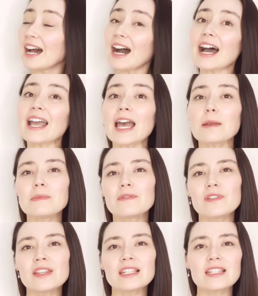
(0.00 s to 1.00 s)
I had been
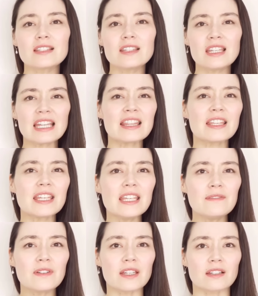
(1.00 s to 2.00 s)
feeling dizzy in the
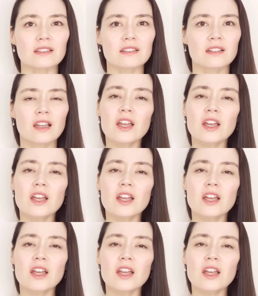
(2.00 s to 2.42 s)
evenings,